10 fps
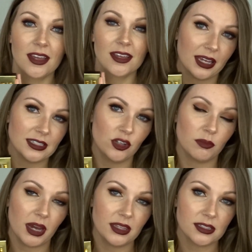Like I said, you can
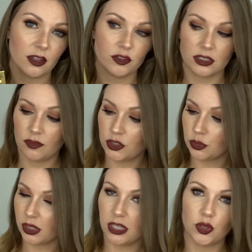buy these colors
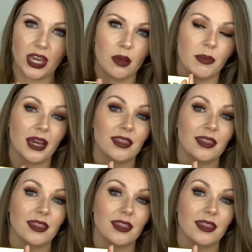individually. You can't buy